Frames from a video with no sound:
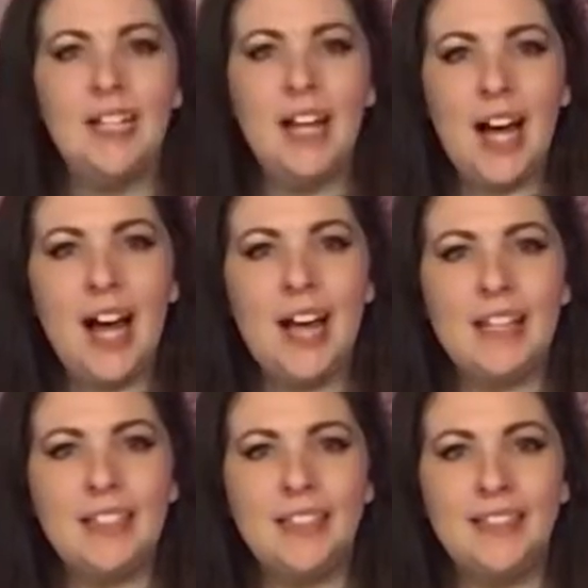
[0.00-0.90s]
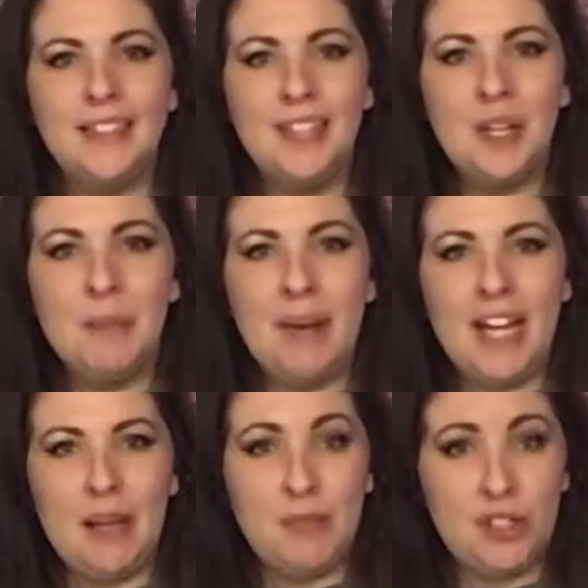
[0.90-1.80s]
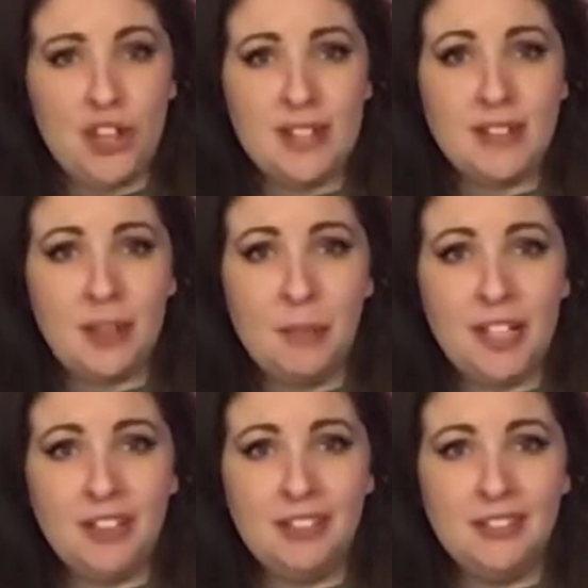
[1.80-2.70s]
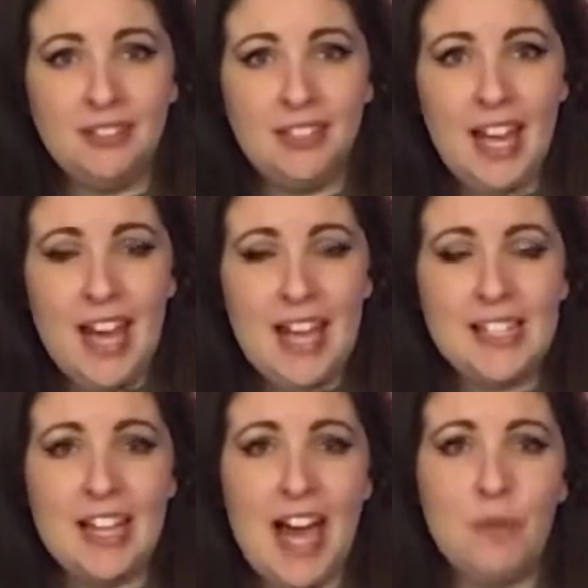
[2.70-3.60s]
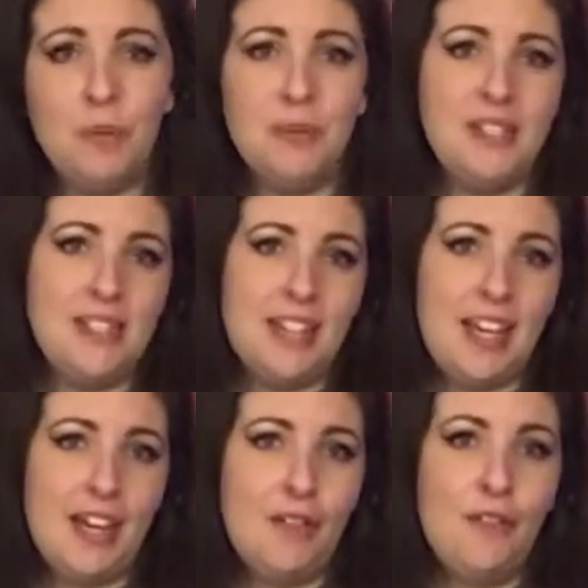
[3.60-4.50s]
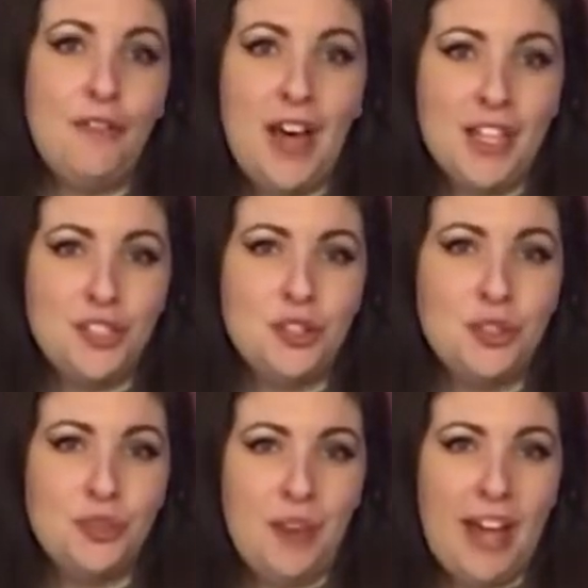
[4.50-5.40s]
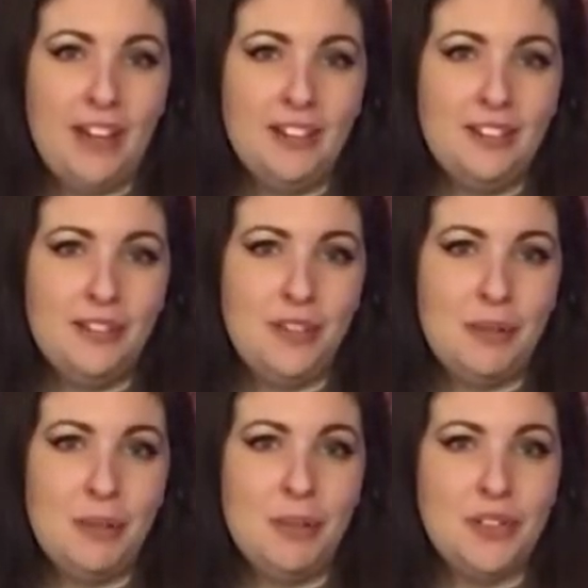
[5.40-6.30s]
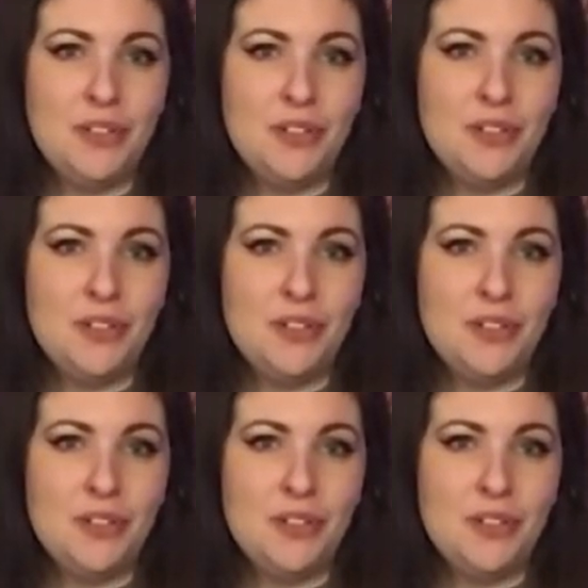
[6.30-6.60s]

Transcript: Hi, my name is Jessica Bickel, and I will be singing Find Your Grail from the musical